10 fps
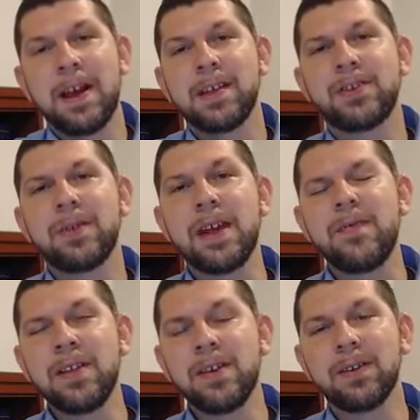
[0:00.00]
And so
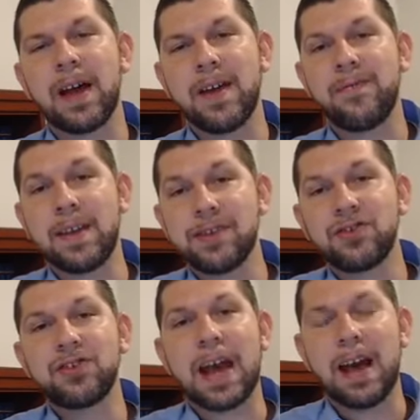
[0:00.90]
even though life is
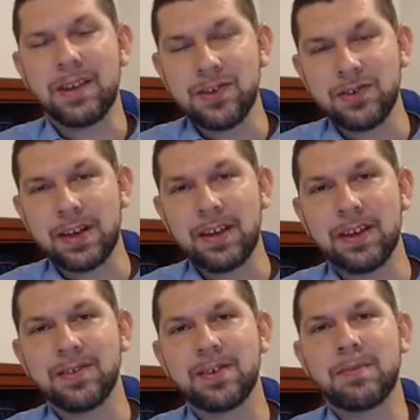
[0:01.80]
challenging,
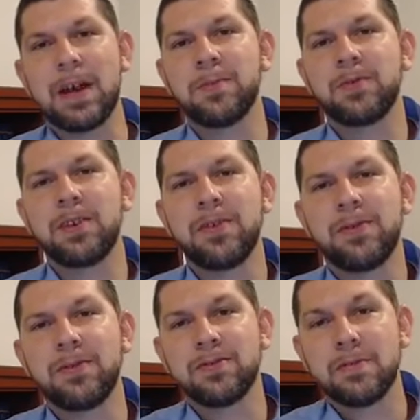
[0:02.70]
and sometimes we go
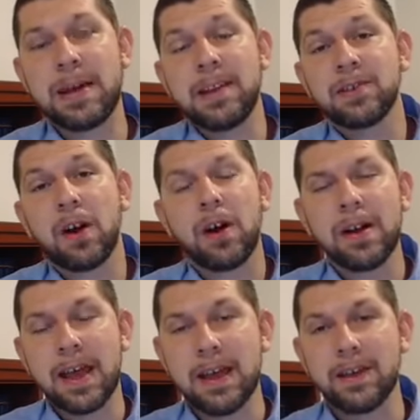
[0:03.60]
through tremendous
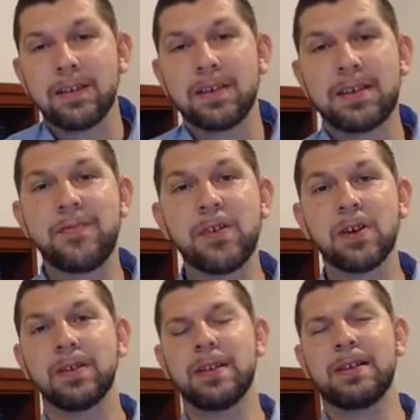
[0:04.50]
heartache and
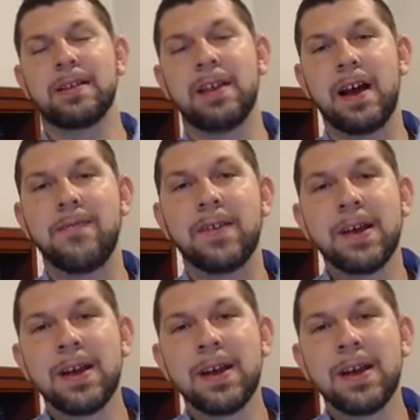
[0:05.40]
difficulties in life,